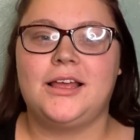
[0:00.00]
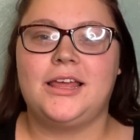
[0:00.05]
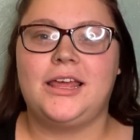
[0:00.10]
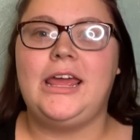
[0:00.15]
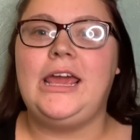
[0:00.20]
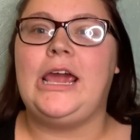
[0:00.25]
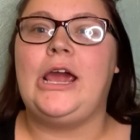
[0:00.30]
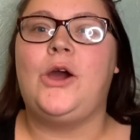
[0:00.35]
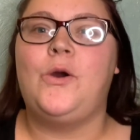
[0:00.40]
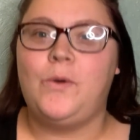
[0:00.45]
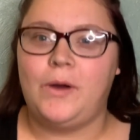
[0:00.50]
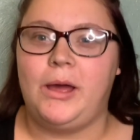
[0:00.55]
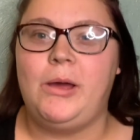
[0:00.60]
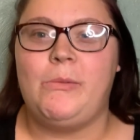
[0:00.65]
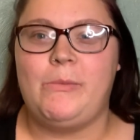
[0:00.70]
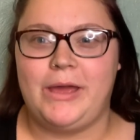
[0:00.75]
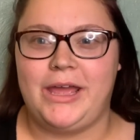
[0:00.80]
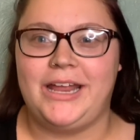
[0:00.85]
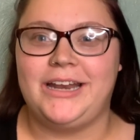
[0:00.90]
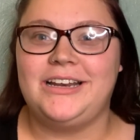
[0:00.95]

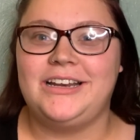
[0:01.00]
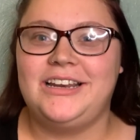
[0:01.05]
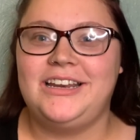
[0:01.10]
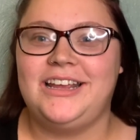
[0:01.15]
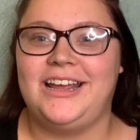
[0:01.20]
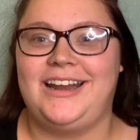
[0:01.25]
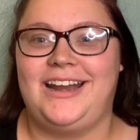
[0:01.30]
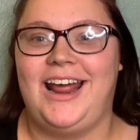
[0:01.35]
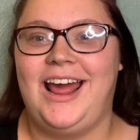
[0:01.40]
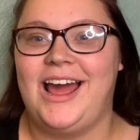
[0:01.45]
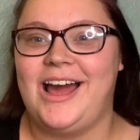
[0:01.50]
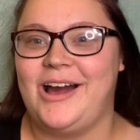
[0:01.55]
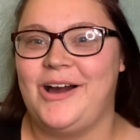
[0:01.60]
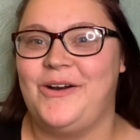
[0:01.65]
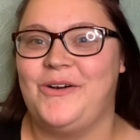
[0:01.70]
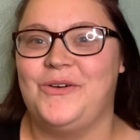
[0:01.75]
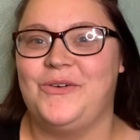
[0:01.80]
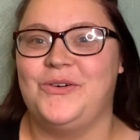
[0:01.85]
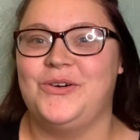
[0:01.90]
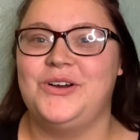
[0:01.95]
equipment and
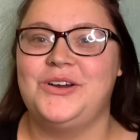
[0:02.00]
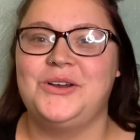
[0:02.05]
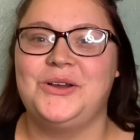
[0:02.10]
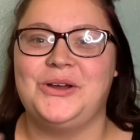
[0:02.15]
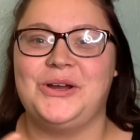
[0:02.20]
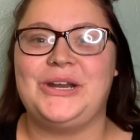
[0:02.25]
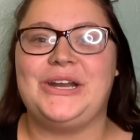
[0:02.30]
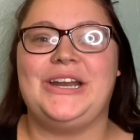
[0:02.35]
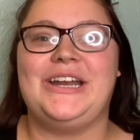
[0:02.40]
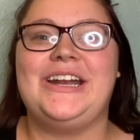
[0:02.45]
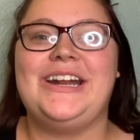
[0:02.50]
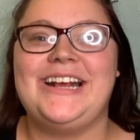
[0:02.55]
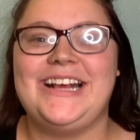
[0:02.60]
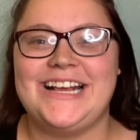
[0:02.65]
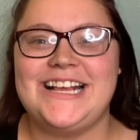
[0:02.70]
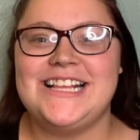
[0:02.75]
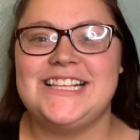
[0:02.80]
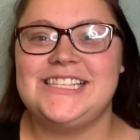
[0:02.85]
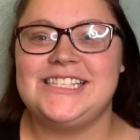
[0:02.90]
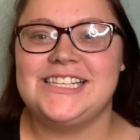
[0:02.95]
how good it
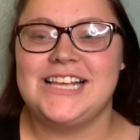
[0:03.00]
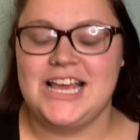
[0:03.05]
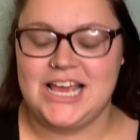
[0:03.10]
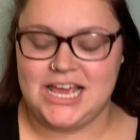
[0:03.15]
is.